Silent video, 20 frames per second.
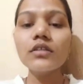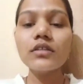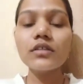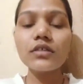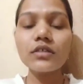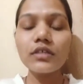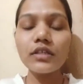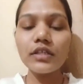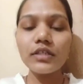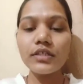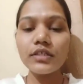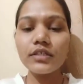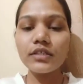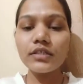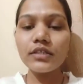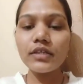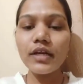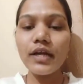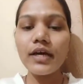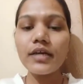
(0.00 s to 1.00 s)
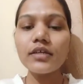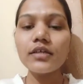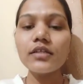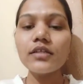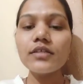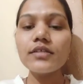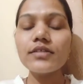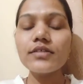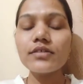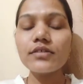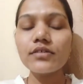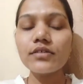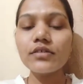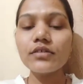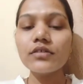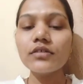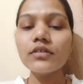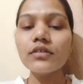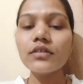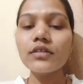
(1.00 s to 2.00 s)
The clinical trial is
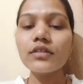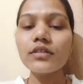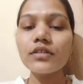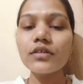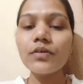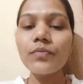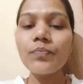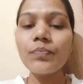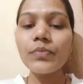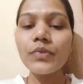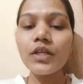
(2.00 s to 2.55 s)
done in the